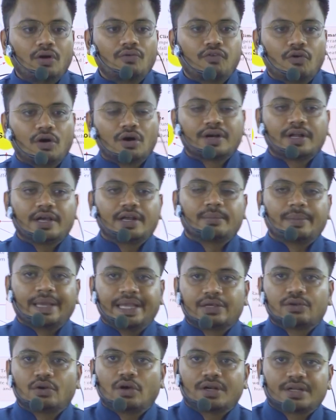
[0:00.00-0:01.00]
fauna and
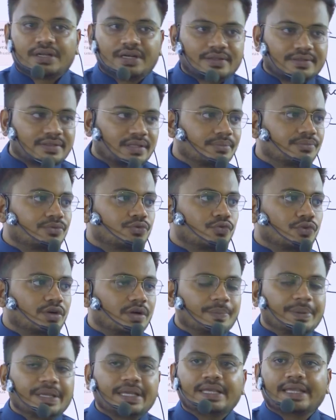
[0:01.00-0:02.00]
microorganisms
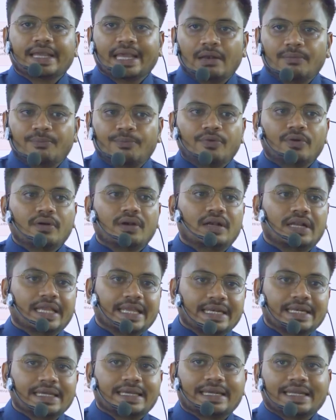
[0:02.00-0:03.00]
would be helpful
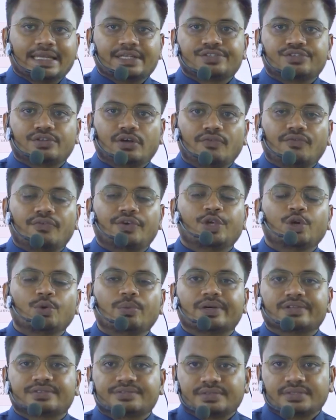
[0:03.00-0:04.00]
in creation of
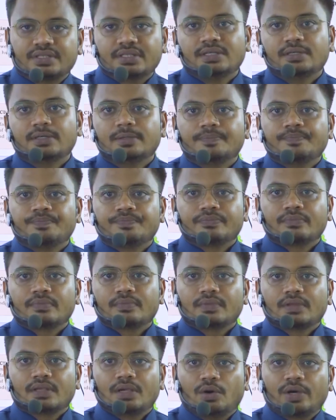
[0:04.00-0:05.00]
humus.
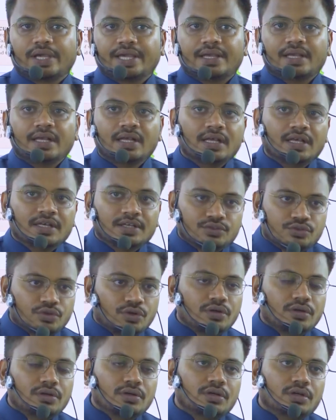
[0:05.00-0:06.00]
Okay,
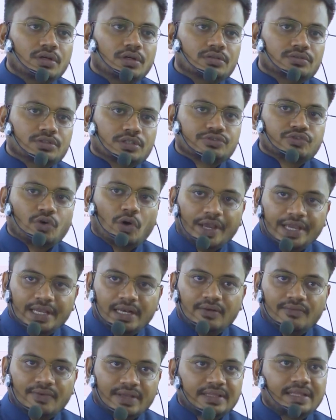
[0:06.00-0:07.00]
so the
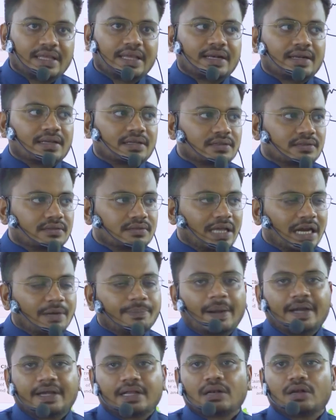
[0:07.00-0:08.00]
soil, whether that
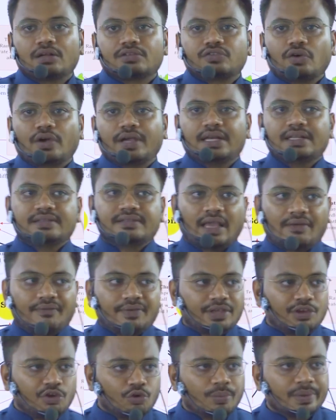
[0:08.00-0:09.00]
particular soil is
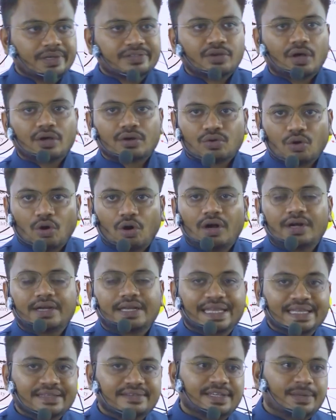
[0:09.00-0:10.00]
having humus or not,
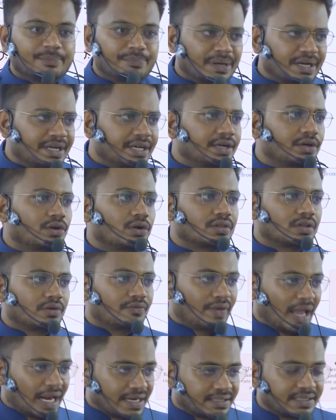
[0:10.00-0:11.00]
is dependent on the
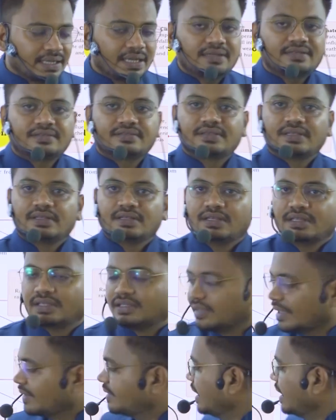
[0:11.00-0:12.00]
factors such